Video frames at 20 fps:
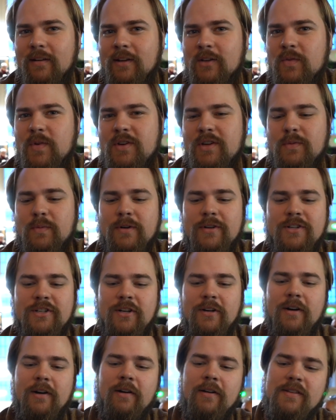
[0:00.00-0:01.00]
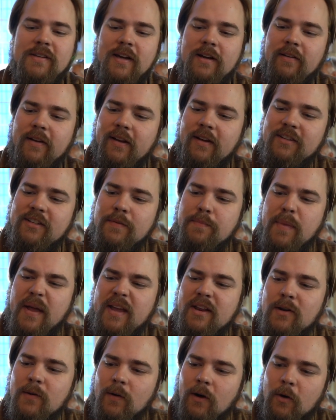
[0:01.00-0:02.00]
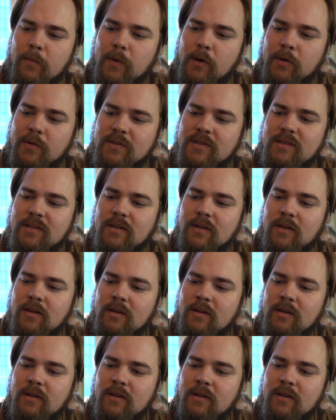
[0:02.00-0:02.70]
Because we just weren't sure. It looks kind of like a tomato almost.